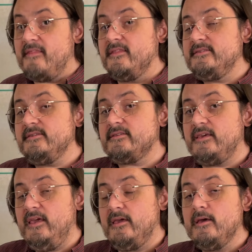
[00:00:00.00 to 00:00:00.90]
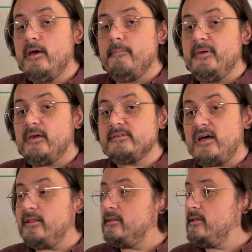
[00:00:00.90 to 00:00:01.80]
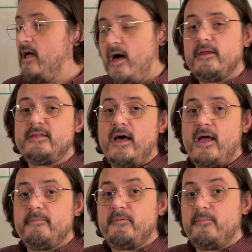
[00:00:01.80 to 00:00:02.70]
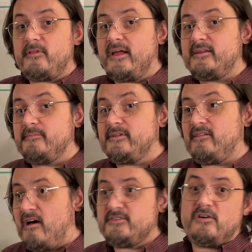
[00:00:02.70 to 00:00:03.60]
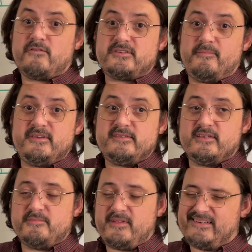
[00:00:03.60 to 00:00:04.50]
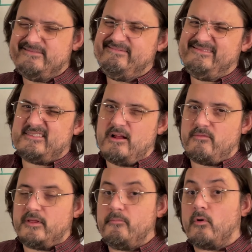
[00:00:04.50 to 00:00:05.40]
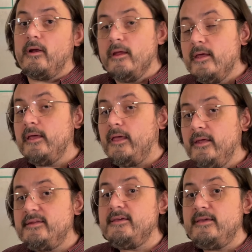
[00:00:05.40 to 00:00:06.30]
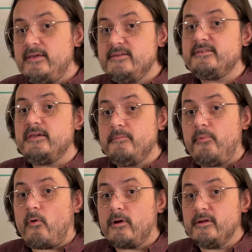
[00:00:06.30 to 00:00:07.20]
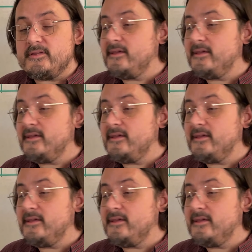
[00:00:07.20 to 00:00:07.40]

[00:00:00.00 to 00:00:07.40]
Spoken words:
And this is key because a lot of times people like to gloss over some of these things and be like, it's not really important. It is important.